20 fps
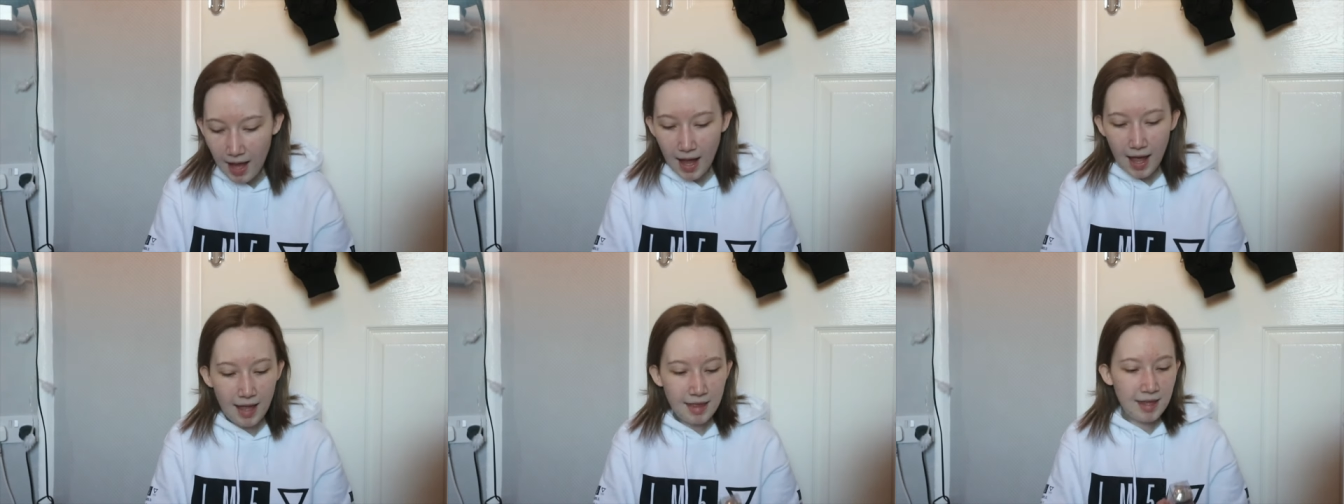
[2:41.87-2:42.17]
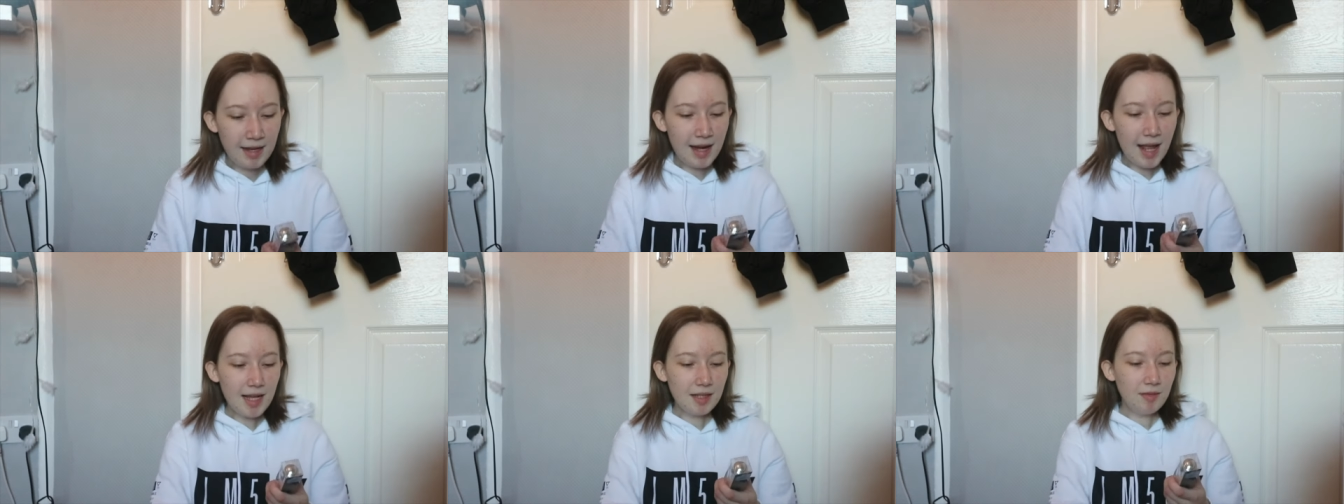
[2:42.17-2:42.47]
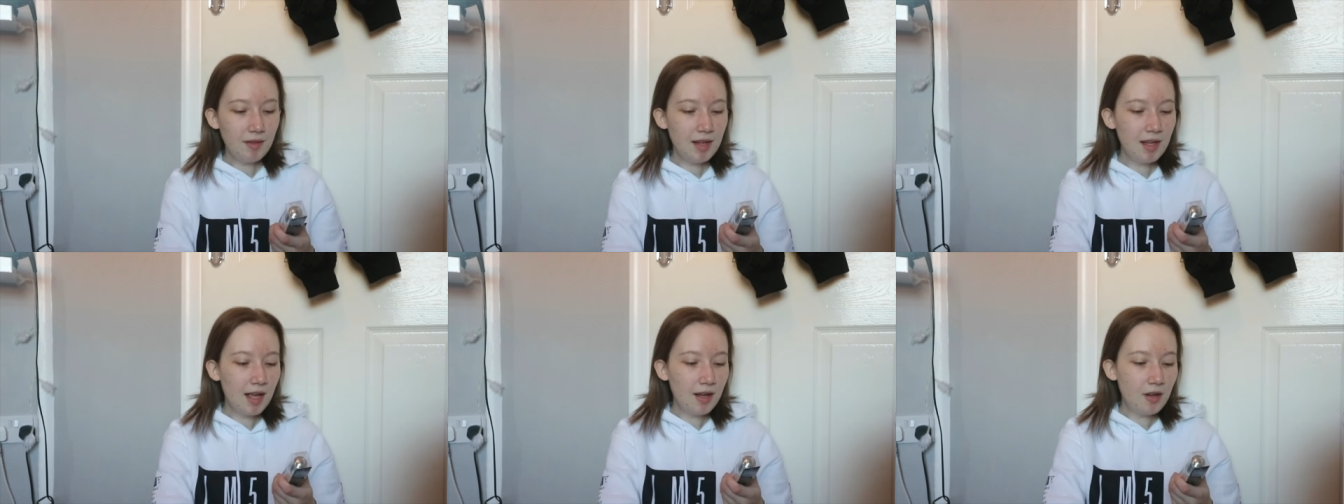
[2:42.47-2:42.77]
And the next
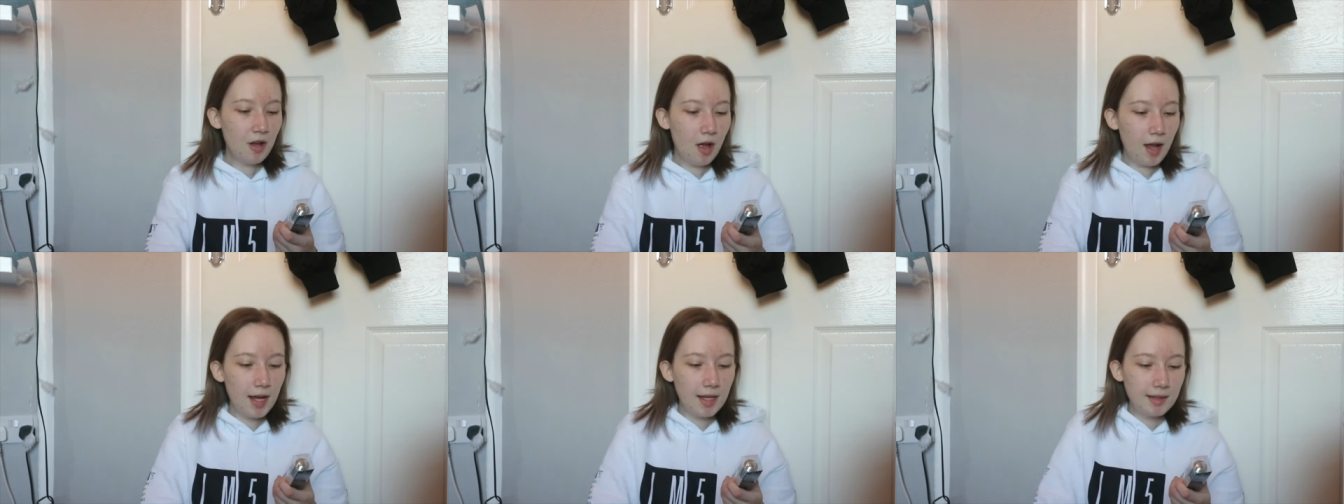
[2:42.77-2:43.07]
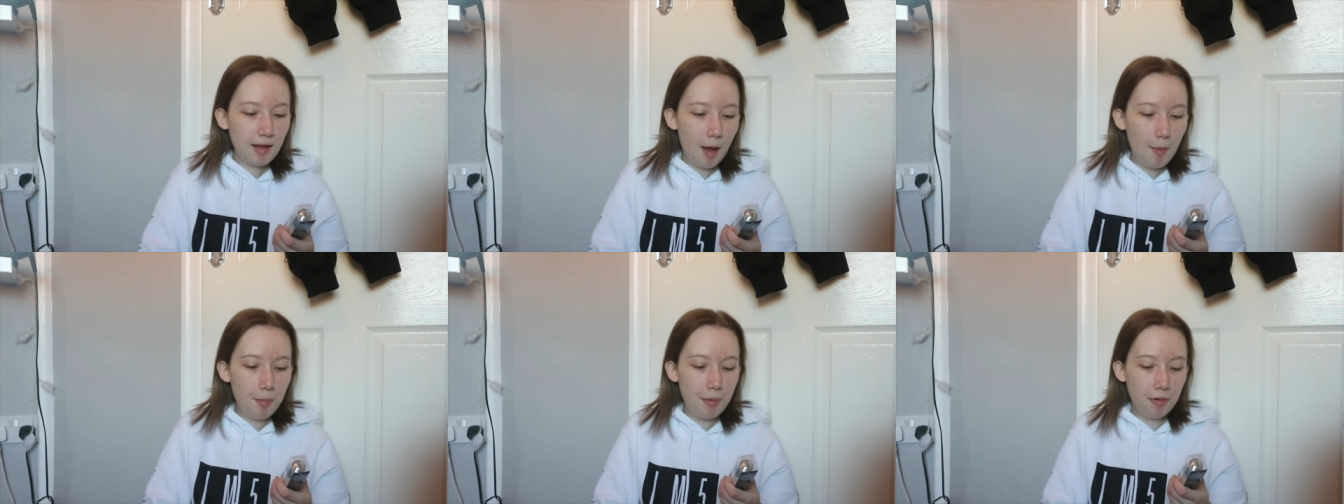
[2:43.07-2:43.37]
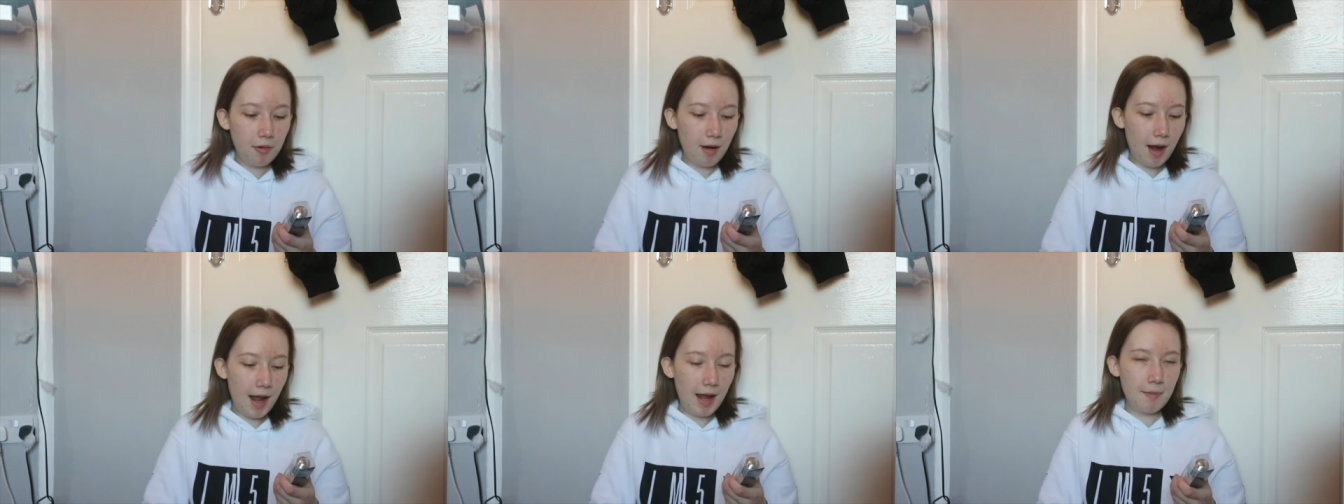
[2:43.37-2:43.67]
thing I got is a
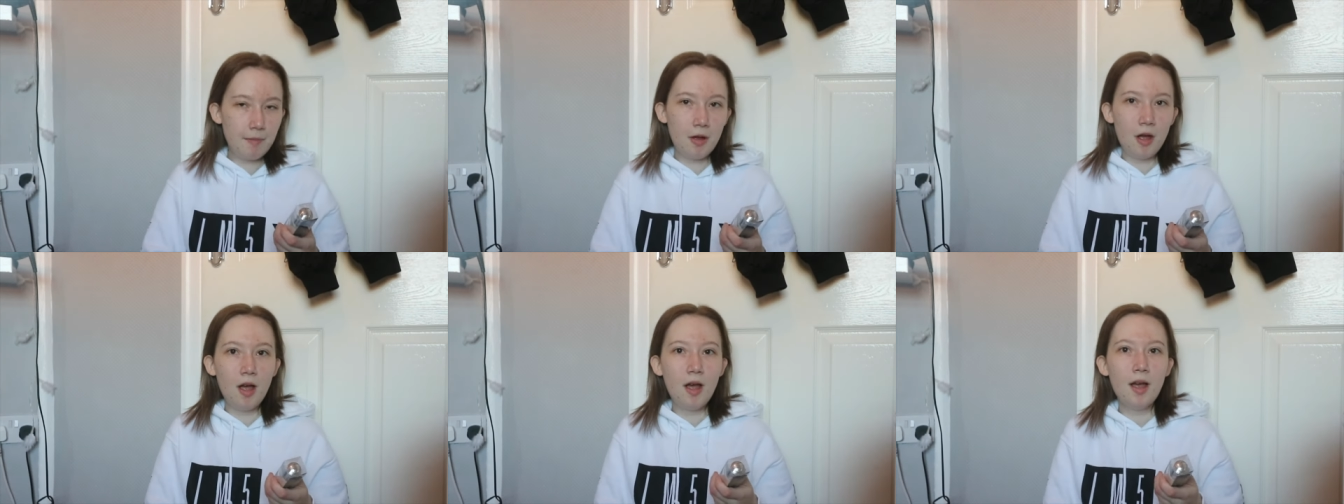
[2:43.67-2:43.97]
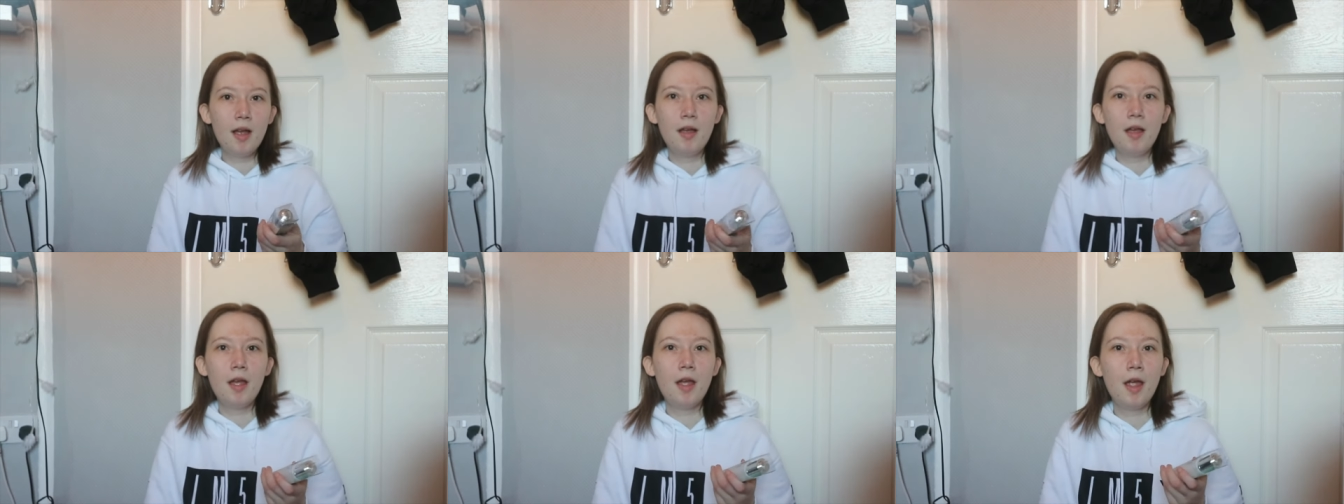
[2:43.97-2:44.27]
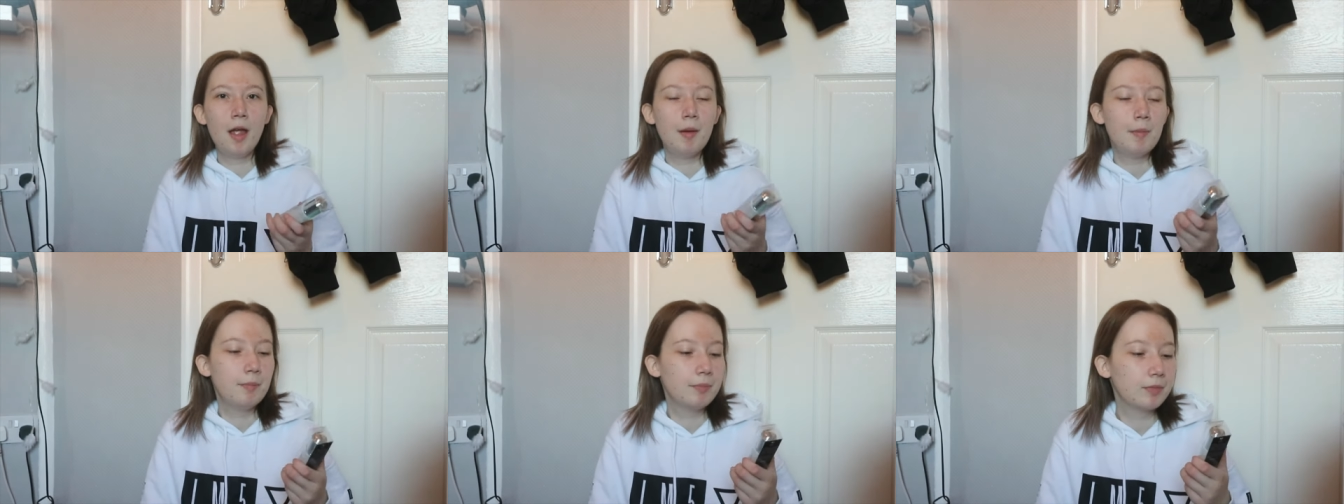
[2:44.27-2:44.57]
primer
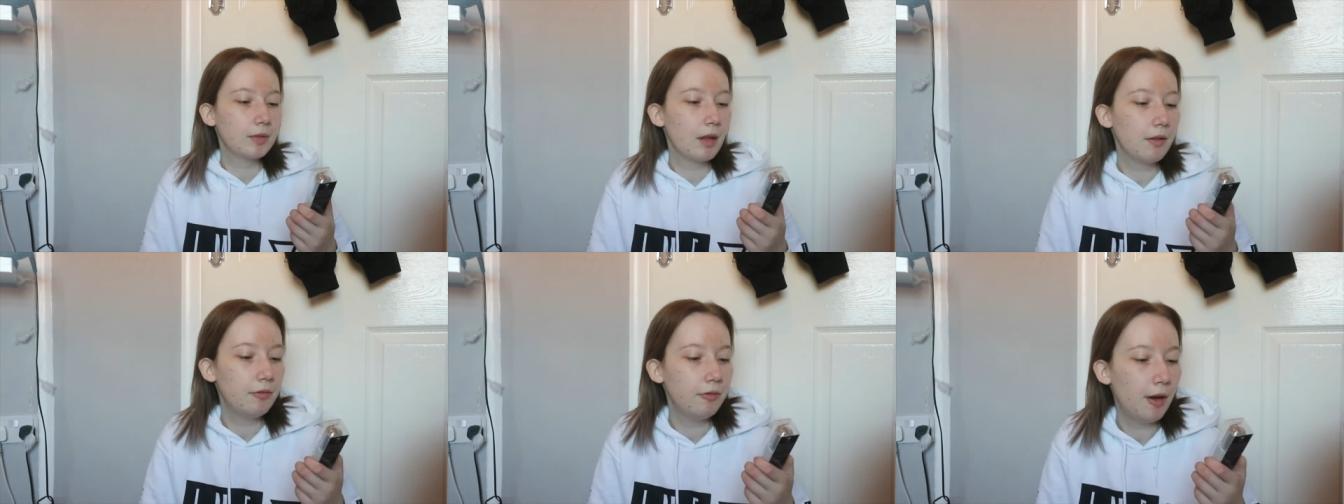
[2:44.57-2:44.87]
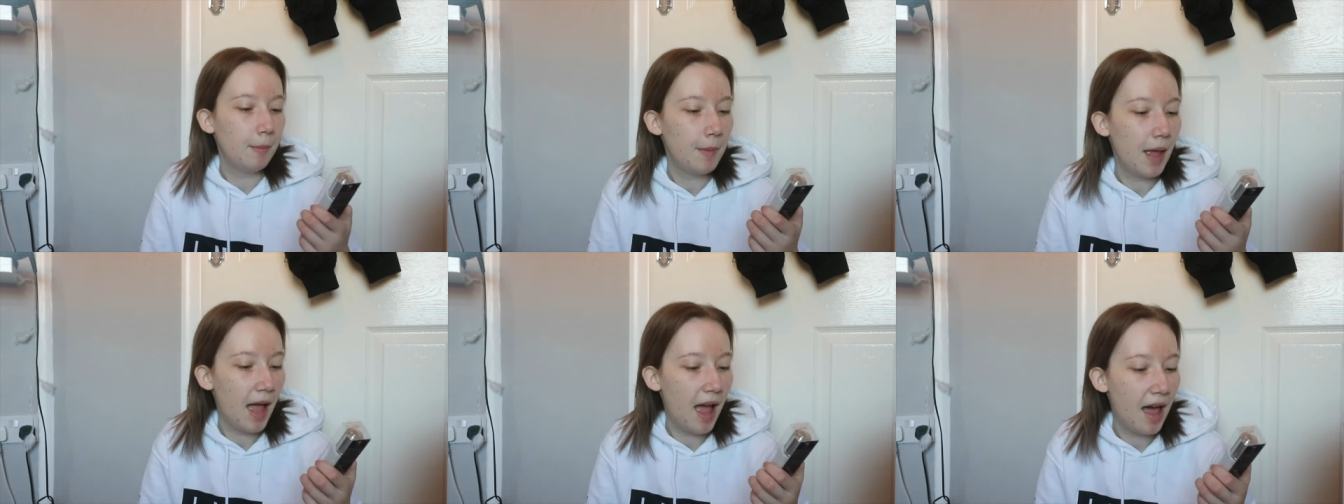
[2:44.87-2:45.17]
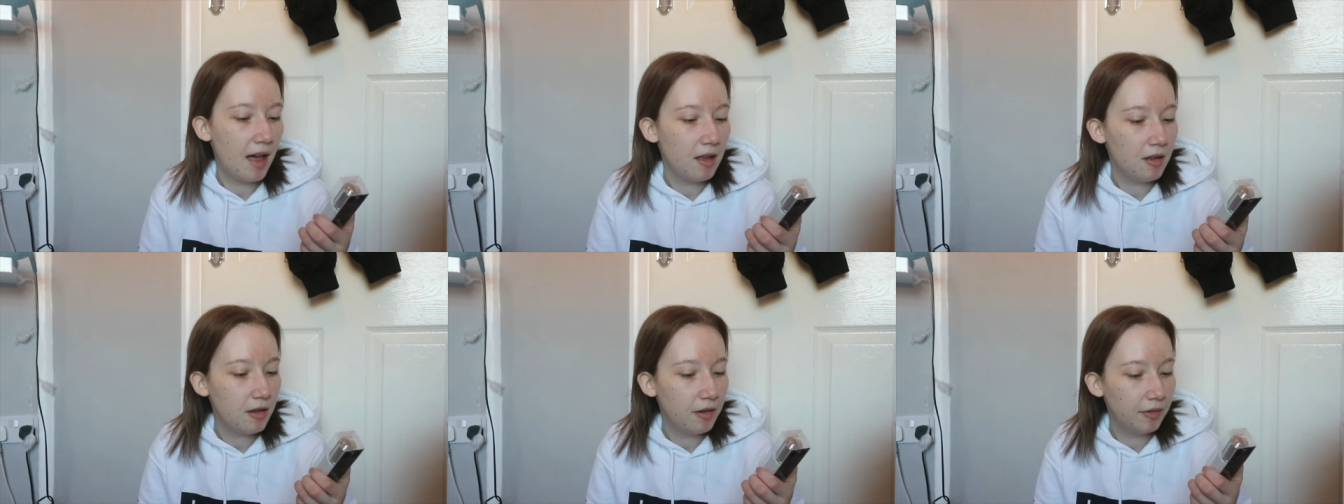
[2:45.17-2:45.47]
from
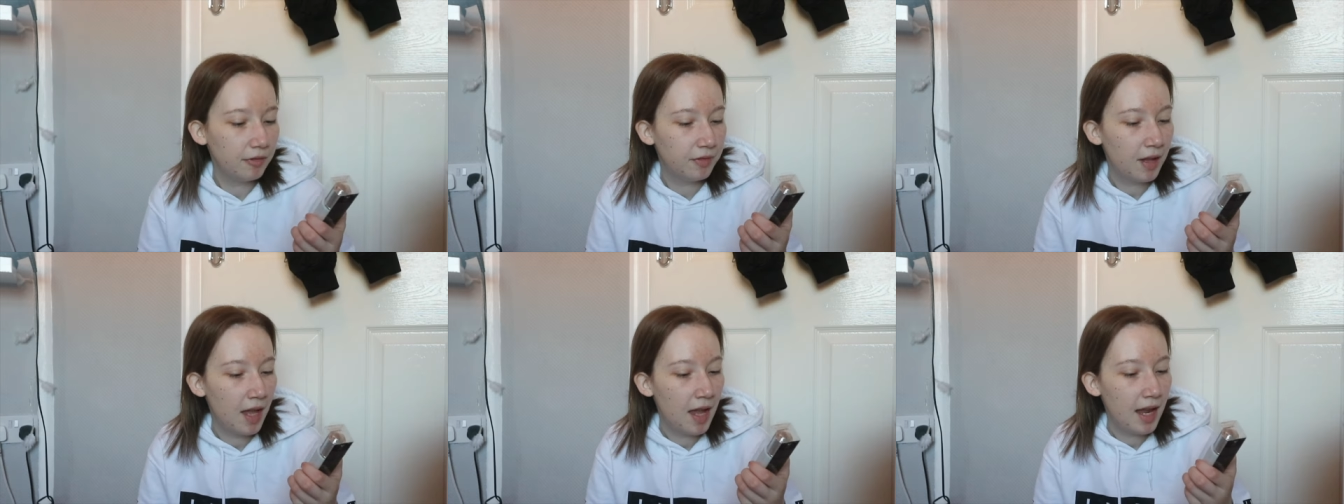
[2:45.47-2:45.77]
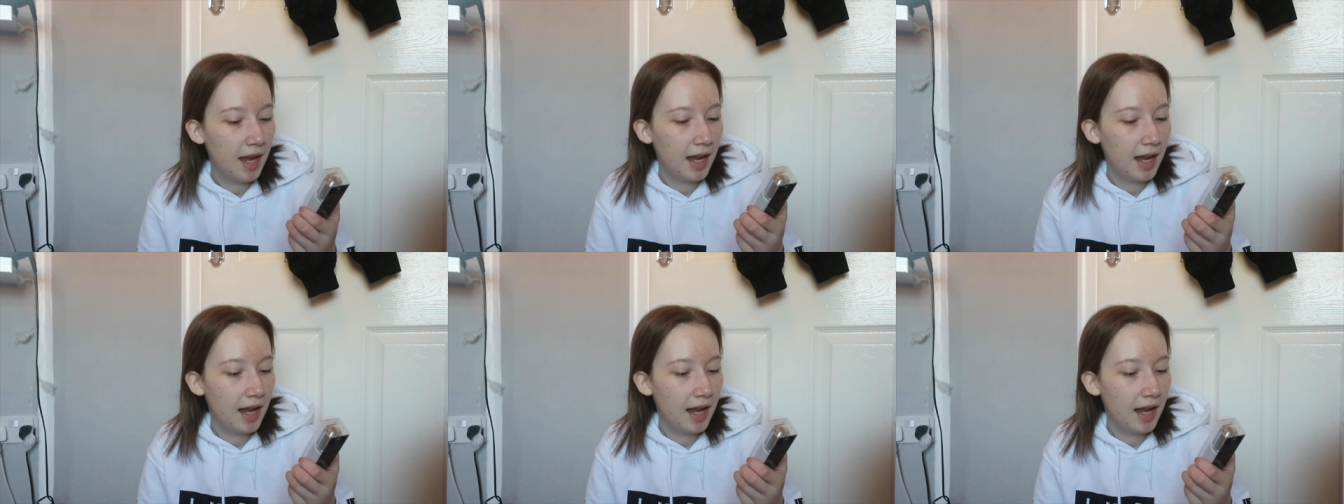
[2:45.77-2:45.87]
e.l.f.